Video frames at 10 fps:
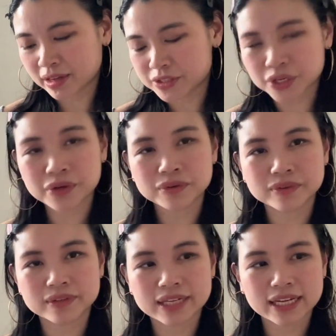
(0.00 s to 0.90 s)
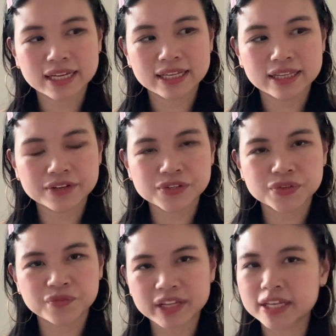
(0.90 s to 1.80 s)
So there's
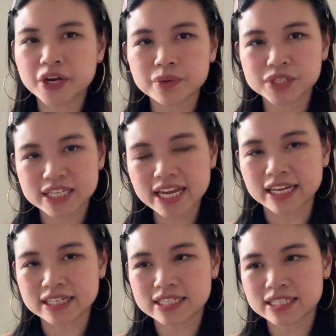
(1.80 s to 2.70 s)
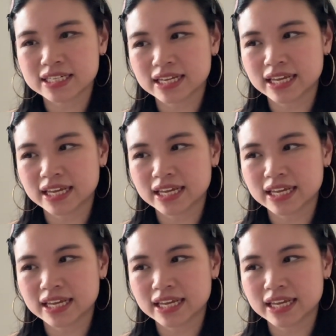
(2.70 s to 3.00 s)
really no stakes